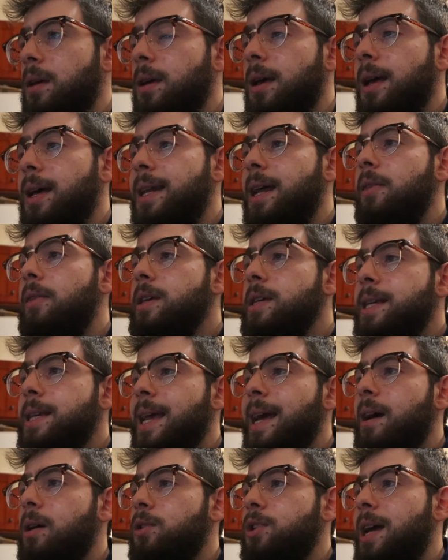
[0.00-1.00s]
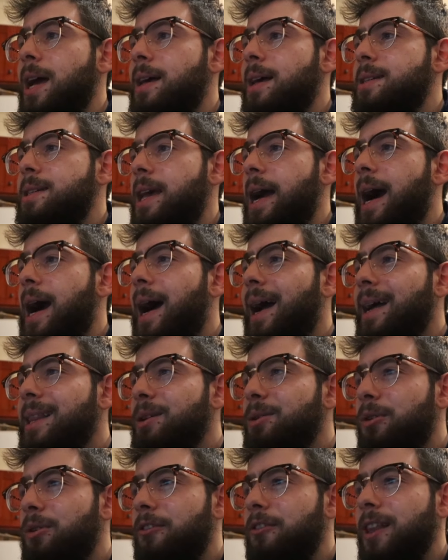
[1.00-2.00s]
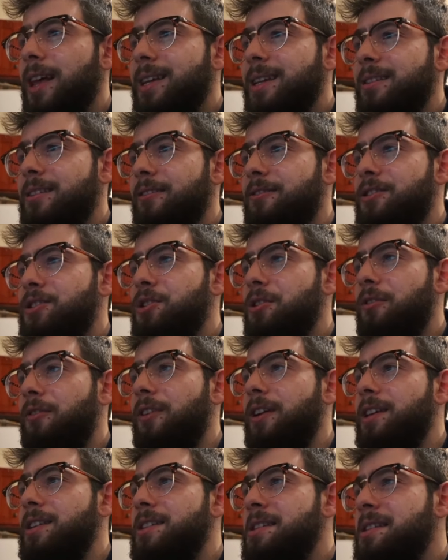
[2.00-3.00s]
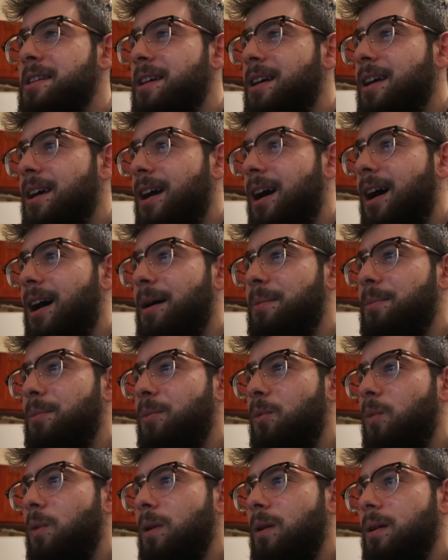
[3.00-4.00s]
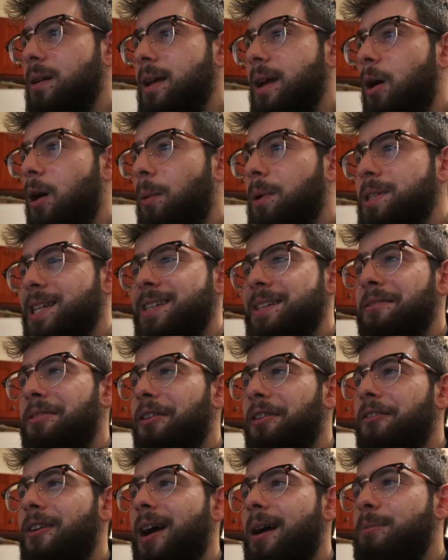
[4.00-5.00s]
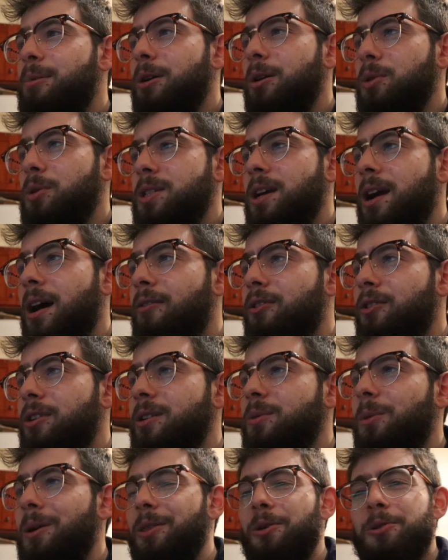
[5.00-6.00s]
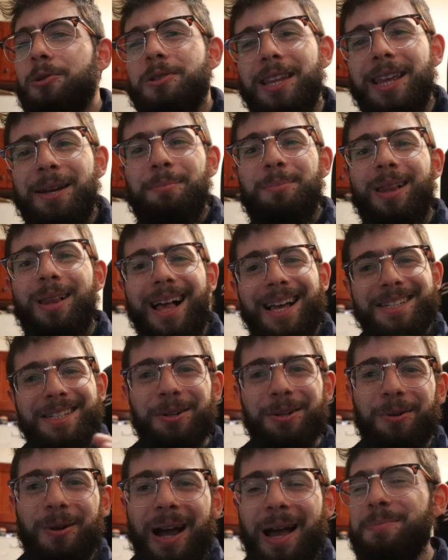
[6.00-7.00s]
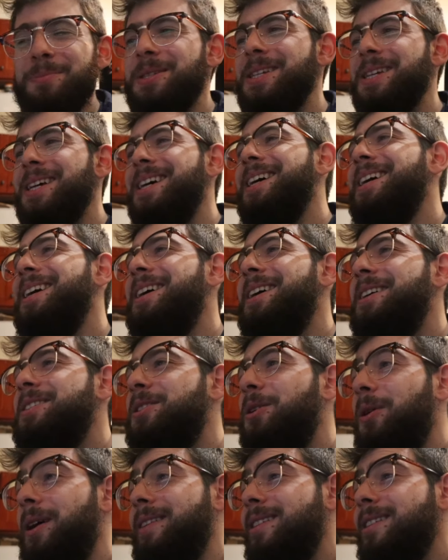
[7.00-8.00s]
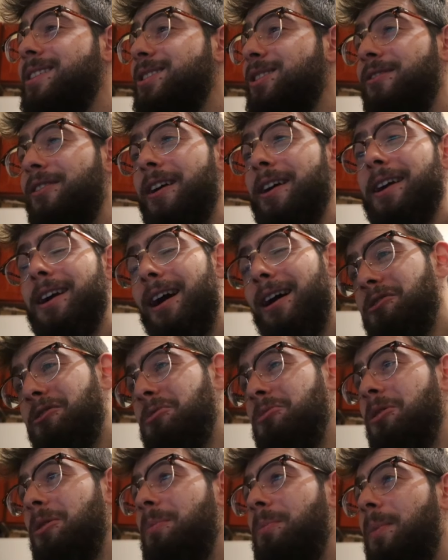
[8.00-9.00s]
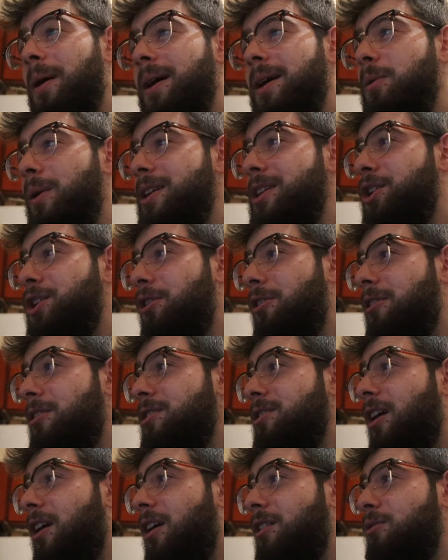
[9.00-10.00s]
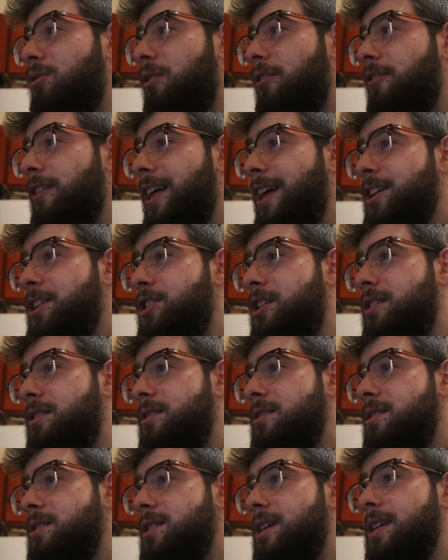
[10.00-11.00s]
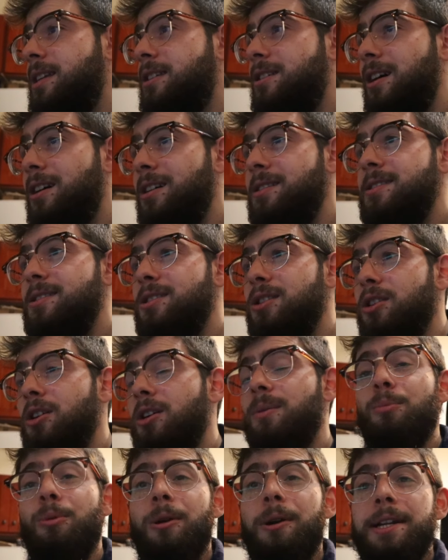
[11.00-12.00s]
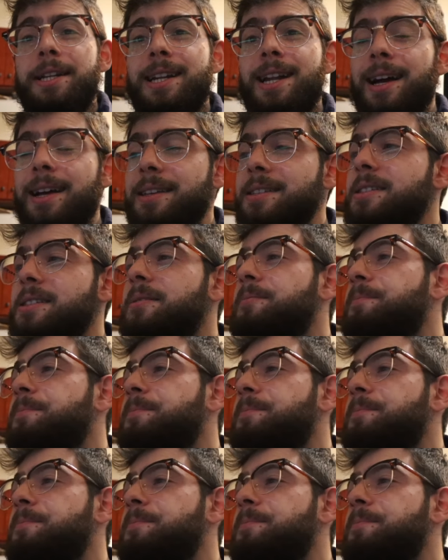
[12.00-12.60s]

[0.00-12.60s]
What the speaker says: Now this couch has a highly reflective surface, almost as if the fabric was covered in one of those like plastic wraps. So it doesn't look very comfortable, but when turned on reflections, it does look pretty nice.